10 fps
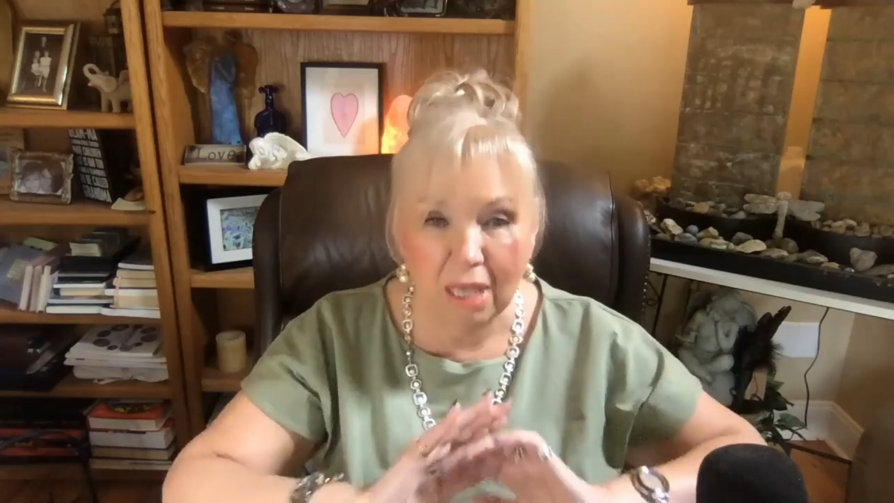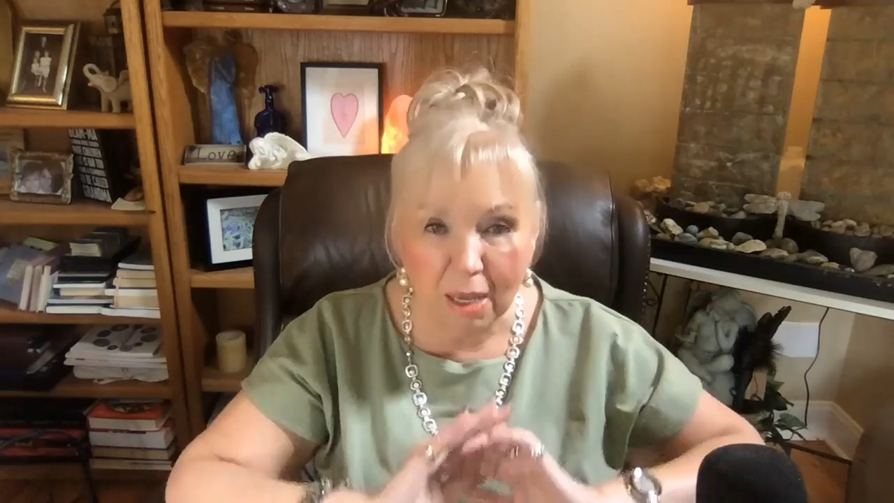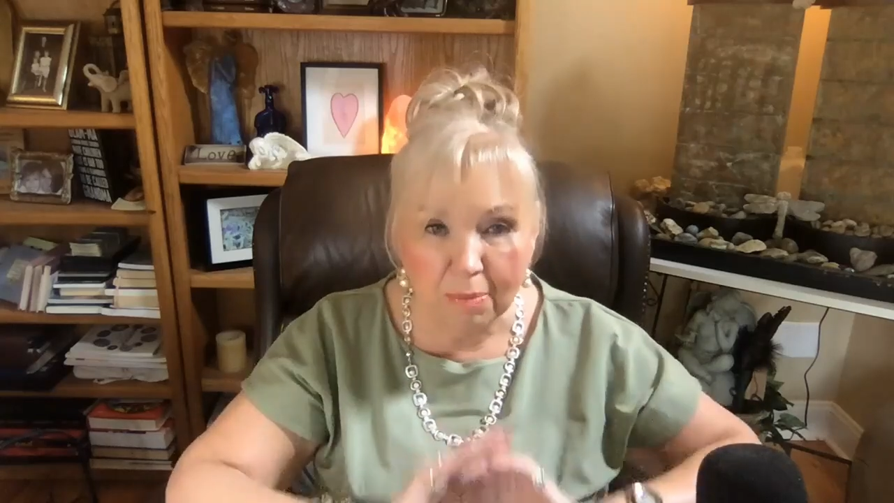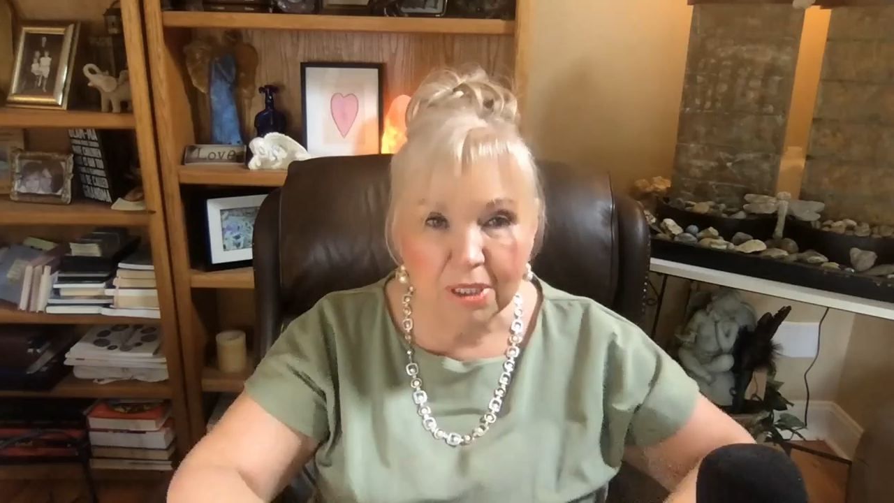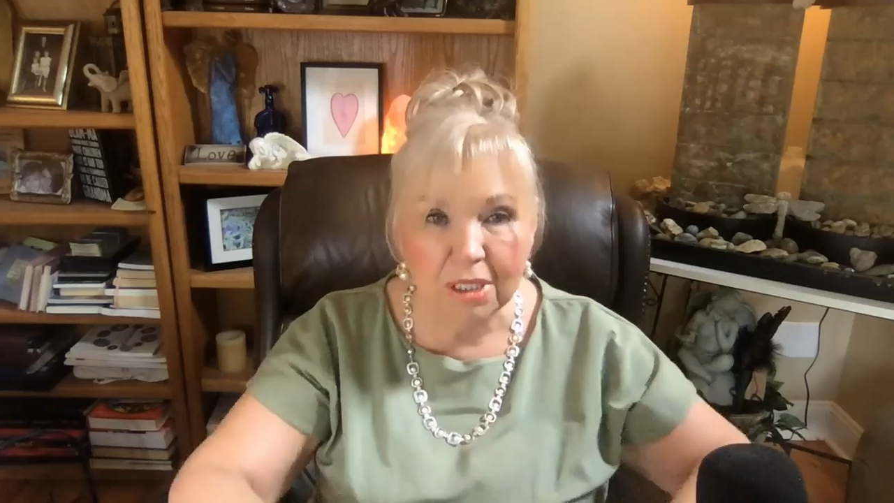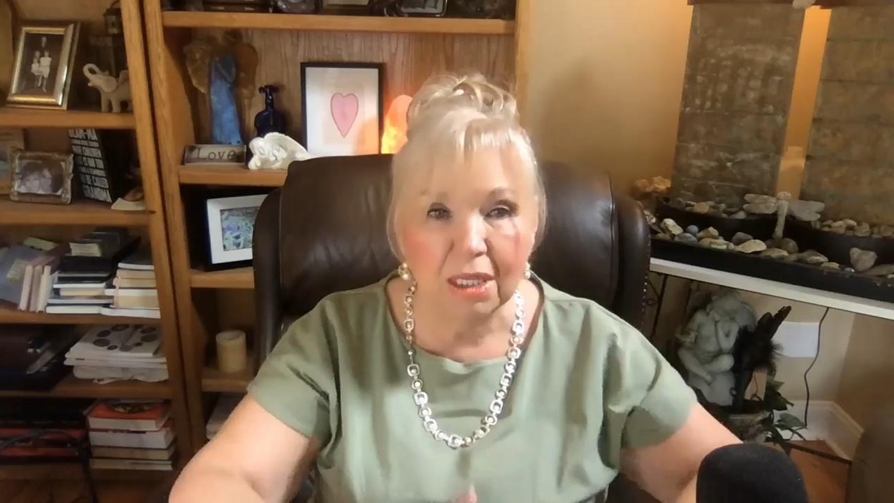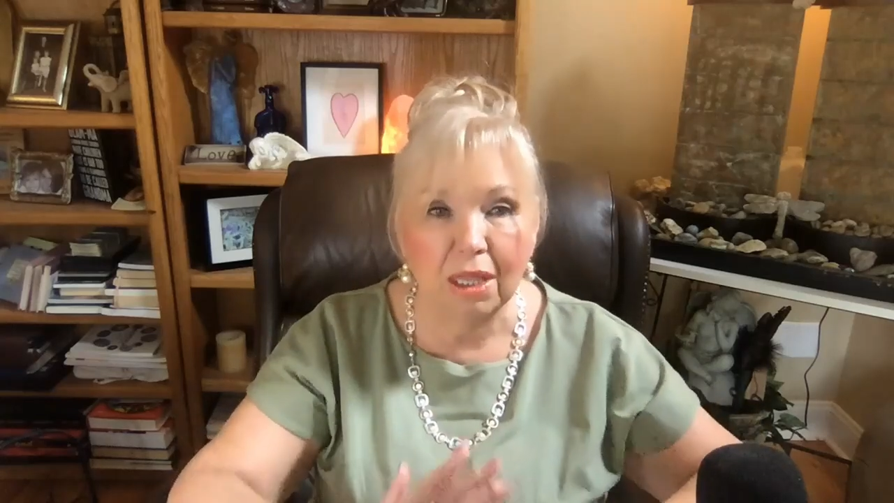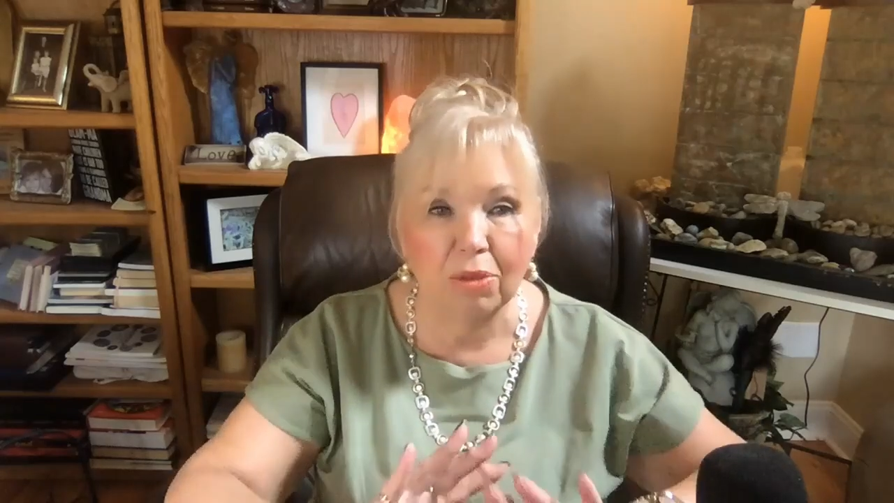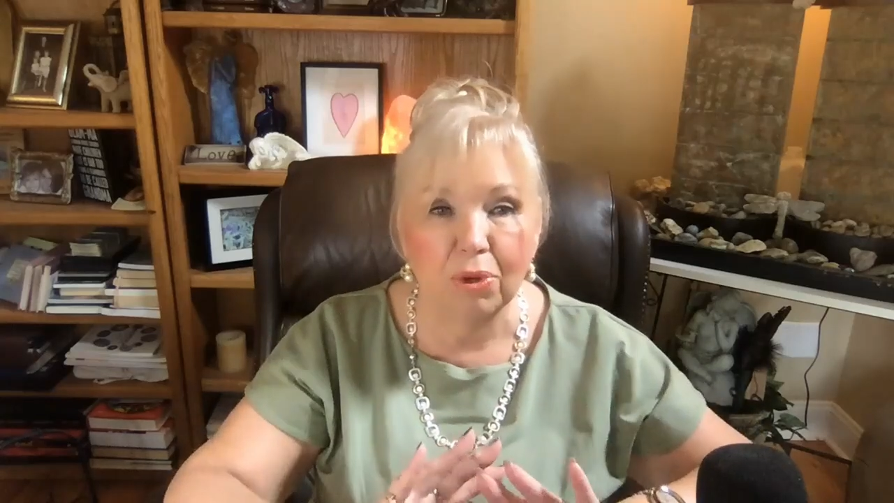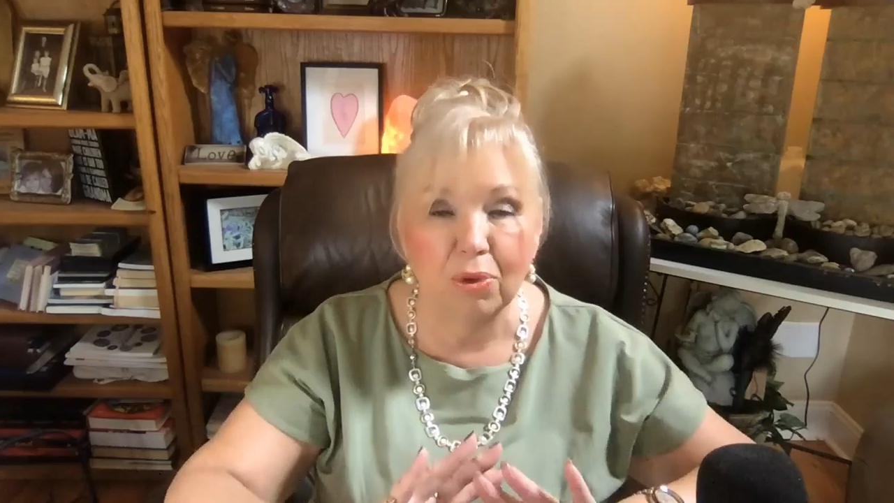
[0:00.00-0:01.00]
empty it
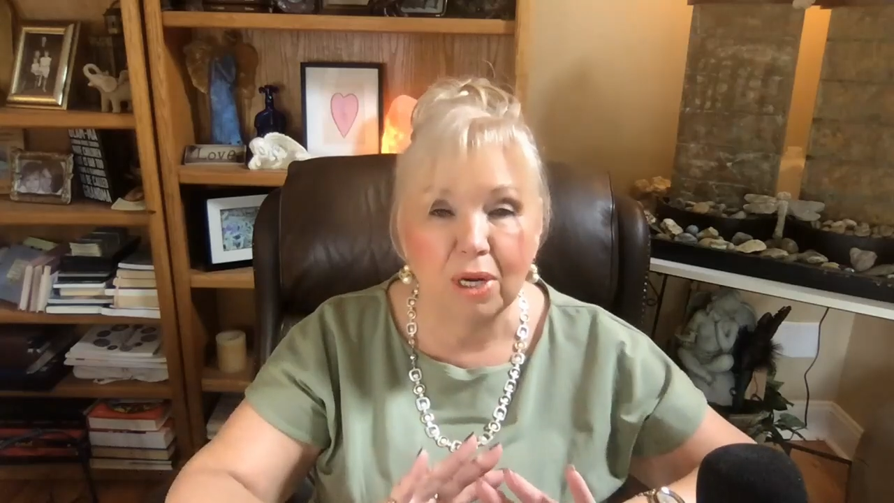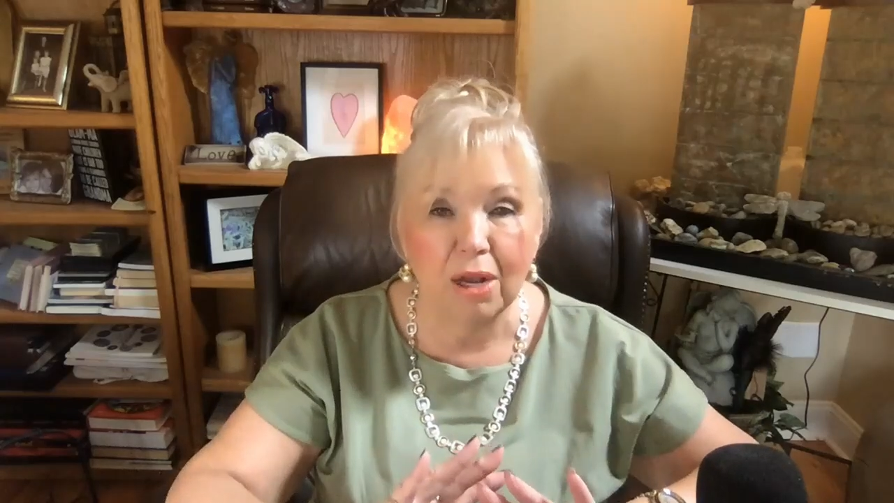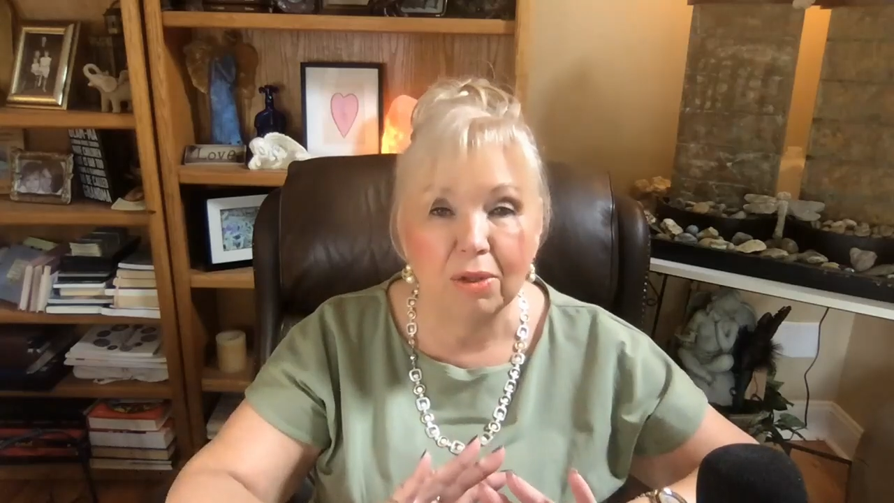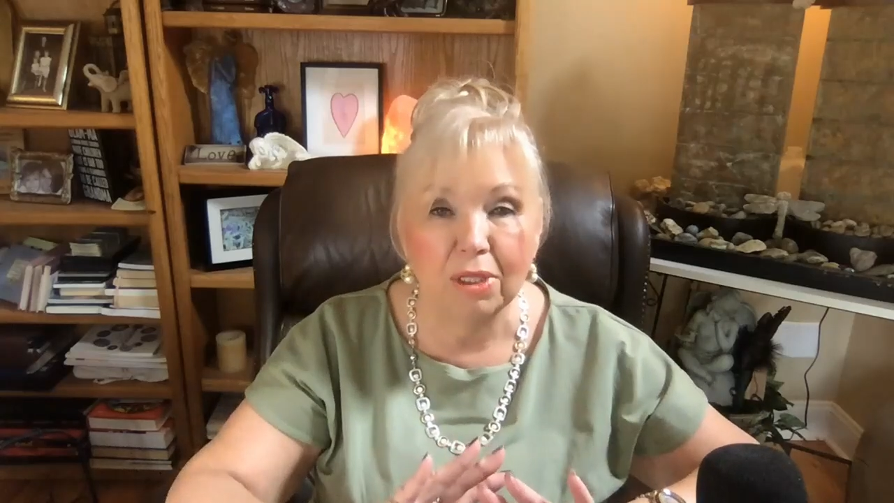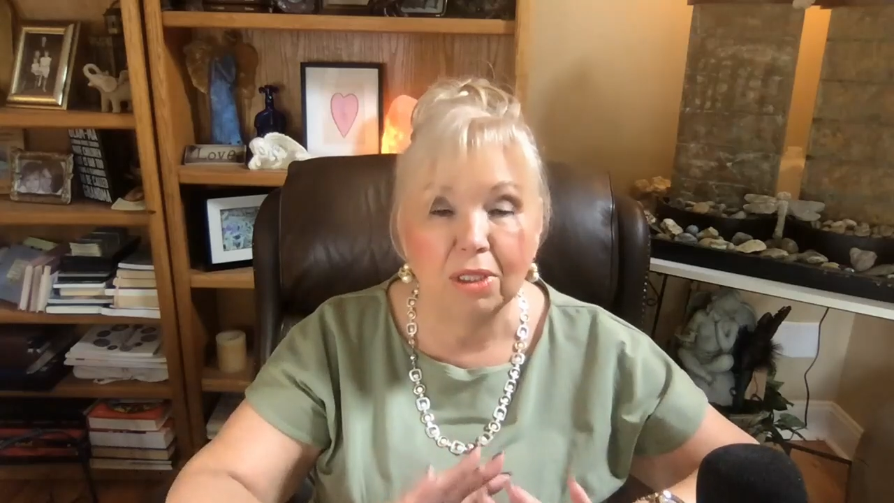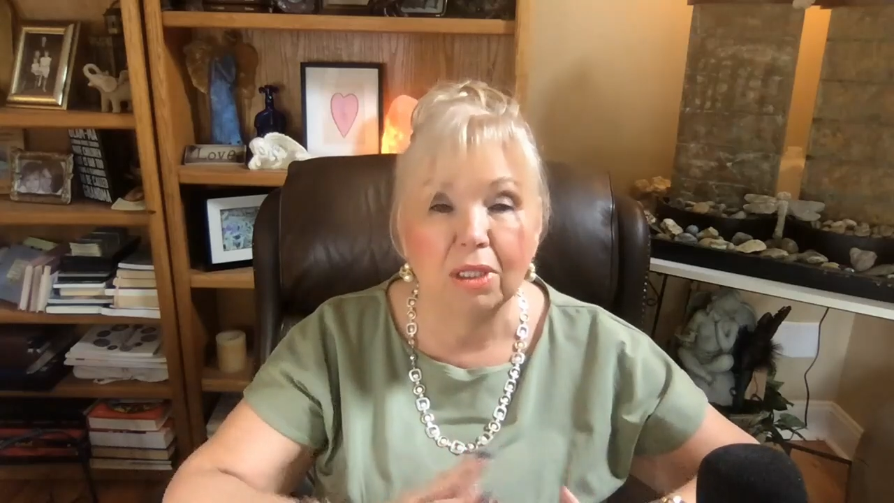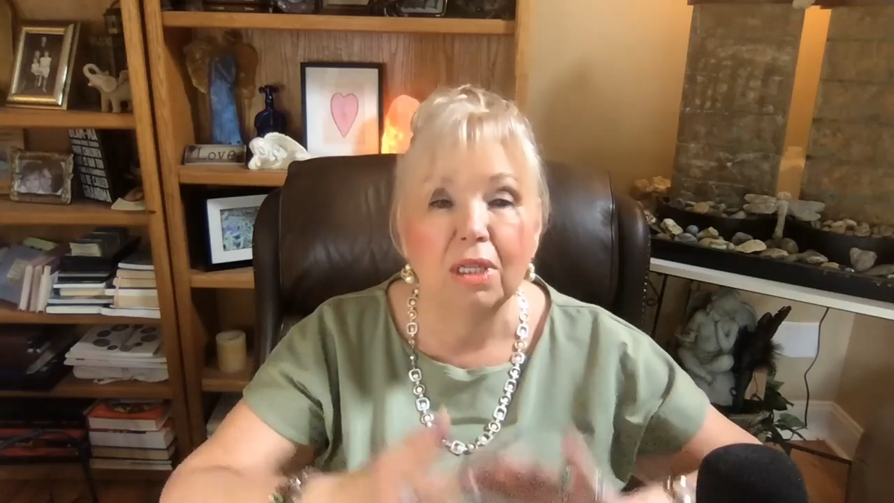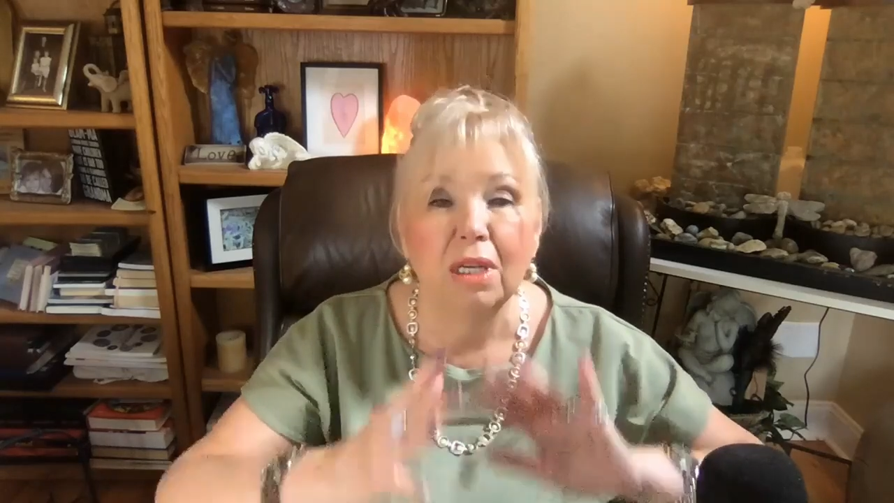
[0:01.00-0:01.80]
and throw it out there.